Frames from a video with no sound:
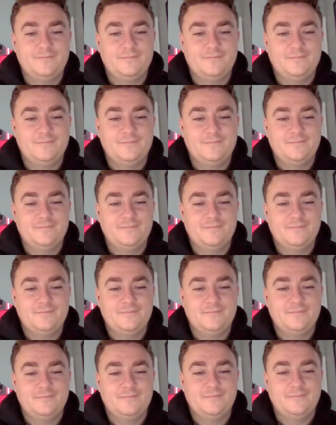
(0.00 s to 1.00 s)

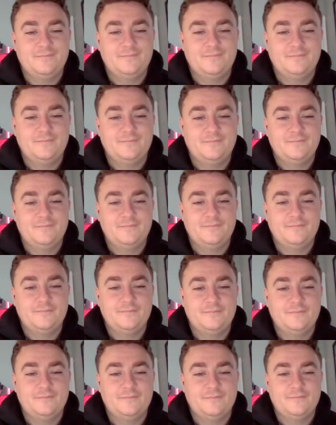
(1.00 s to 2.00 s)

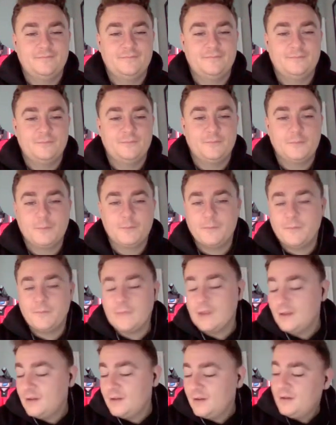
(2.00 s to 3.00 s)

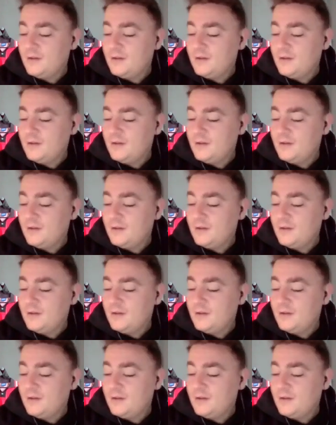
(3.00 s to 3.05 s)
This person isn't speaking.